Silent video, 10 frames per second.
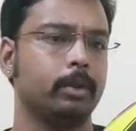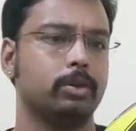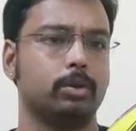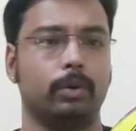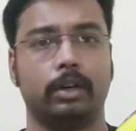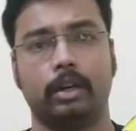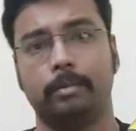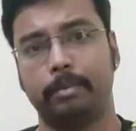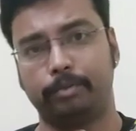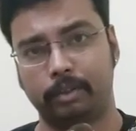so one can
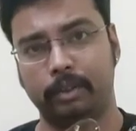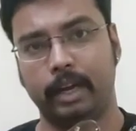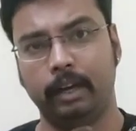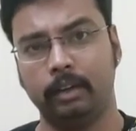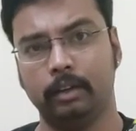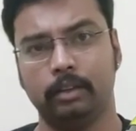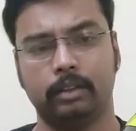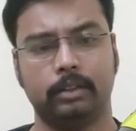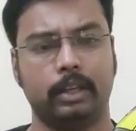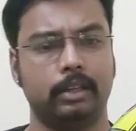prefer that.
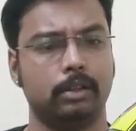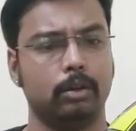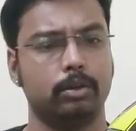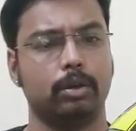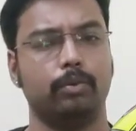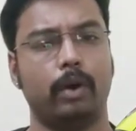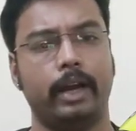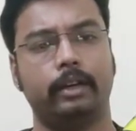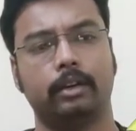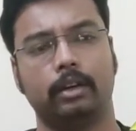There is also a
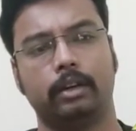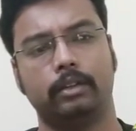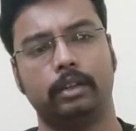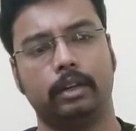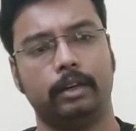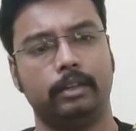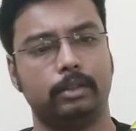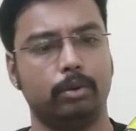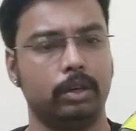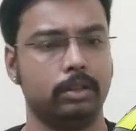white color, and
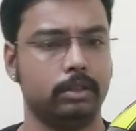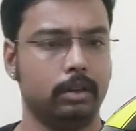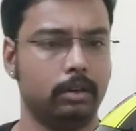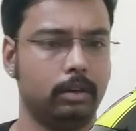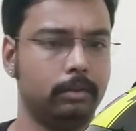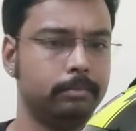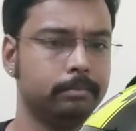this one is a